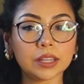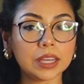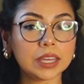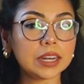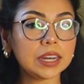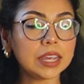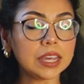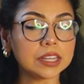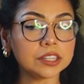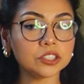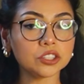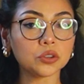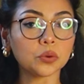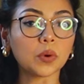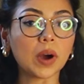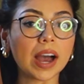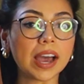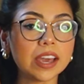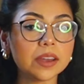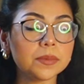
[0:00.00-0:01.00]
an inch
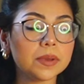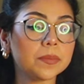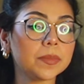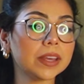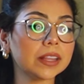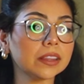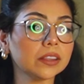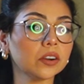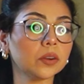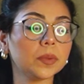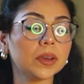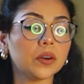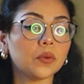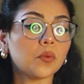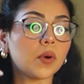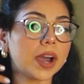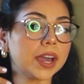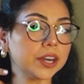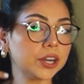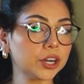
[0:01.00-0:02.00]
wide, maybe a little bit
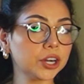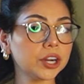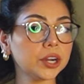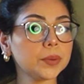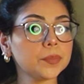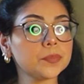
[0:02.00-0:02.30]
wider,